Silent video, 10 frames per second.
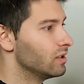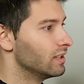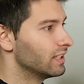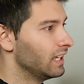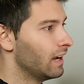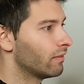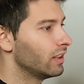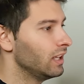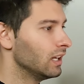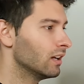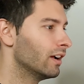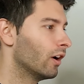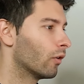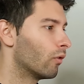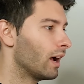can see everything.
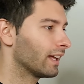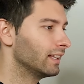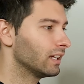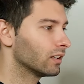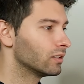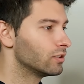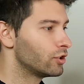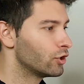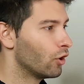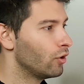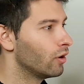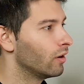Right click, show